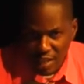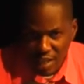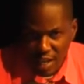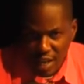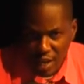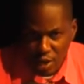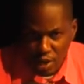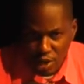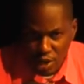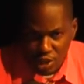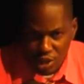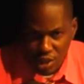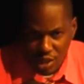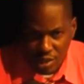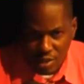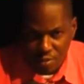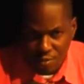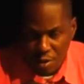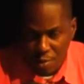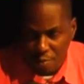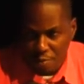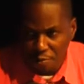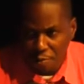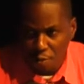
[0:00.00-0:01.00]
education
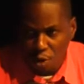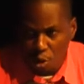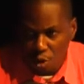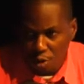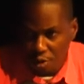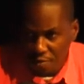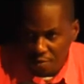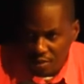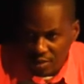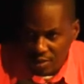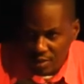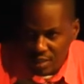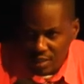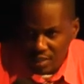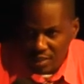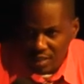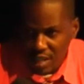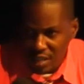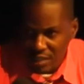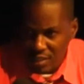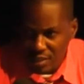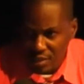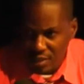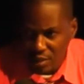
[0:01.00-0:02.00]
from 4 universities
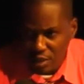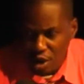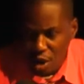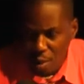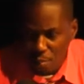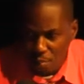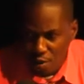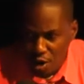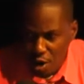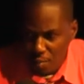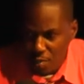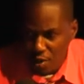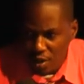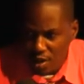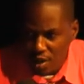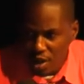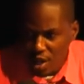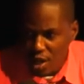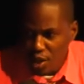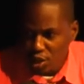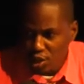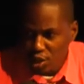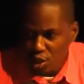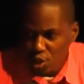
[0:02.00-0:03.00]
as comparable
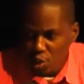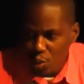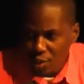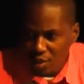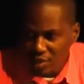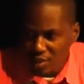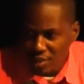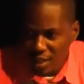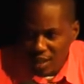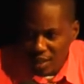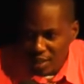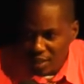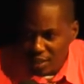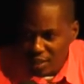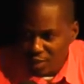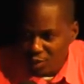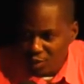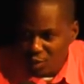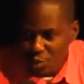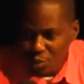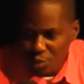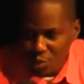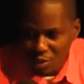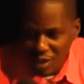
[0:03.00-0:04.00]
to the US standards.
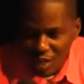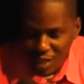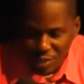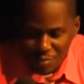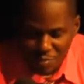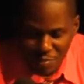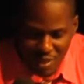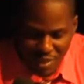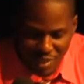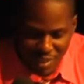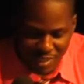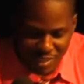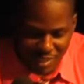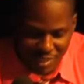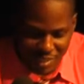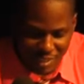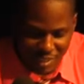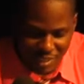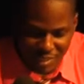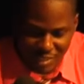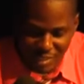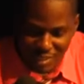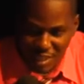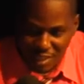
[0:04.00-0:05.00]
So that means there's a
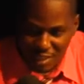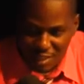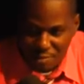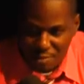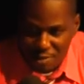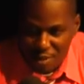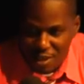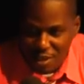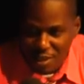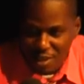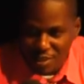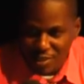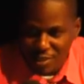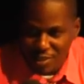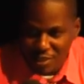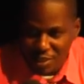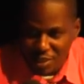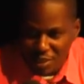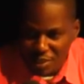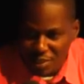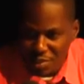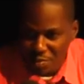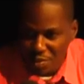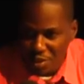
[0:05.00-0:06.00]
significant
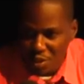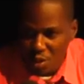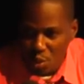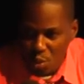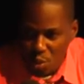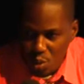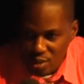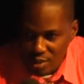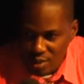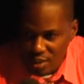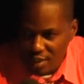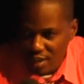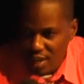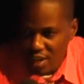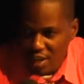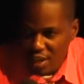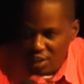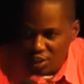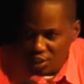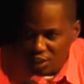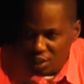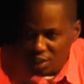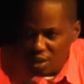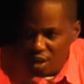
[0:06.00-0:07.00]
concern in terms of the quality of
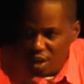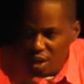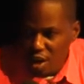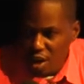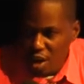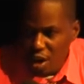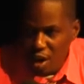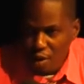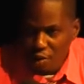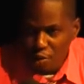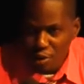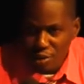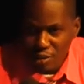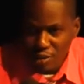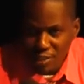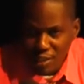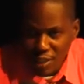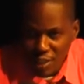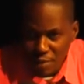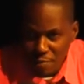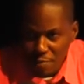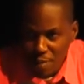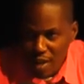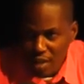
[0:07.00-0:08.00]
education
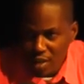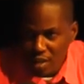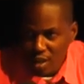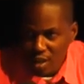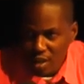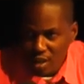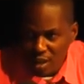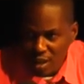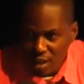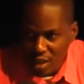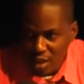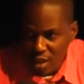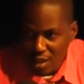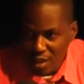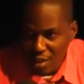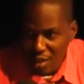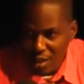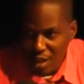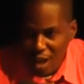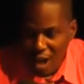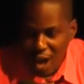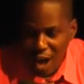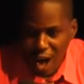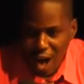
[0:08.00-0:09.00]
received by the other
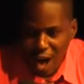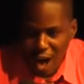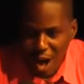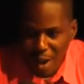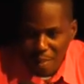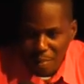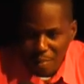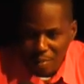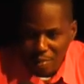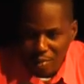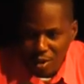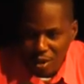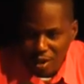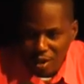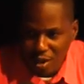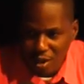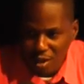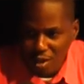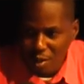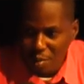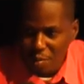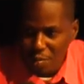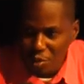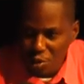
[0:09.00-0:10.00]

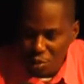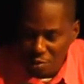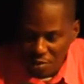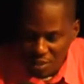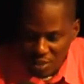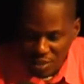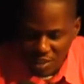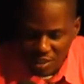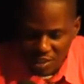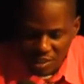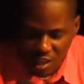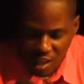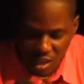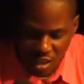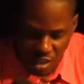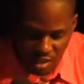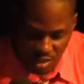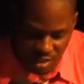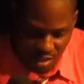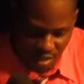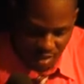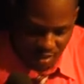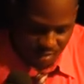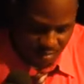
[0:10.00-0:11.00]
universities in
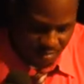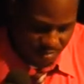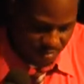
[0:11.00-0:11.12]
cluster.